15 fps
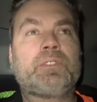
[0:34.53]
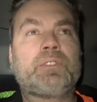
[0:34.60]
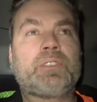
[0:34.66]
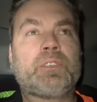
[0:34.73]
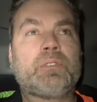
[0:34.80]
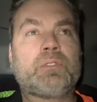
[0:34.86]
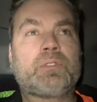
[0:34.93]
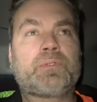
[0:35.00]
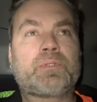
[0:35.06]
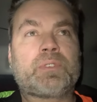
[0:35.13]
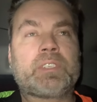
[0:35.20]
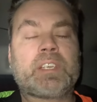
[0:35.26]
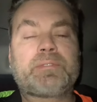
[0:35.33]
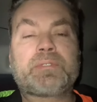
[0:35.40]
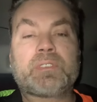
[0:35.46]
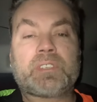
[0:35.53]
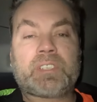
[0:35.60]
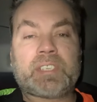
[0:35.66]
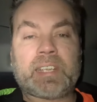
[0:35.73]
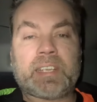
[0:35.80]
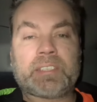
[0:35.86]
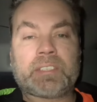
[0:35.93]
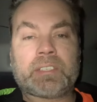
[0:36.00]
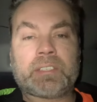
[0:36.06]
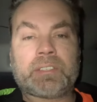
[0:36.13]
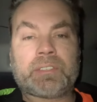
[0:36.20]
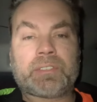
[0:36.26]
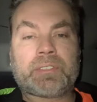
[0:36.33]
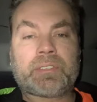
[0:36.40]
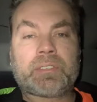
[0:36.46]
use for different
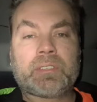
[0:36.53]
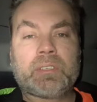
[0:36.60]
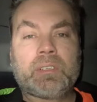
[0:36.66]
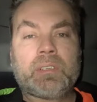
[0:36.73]
seasons,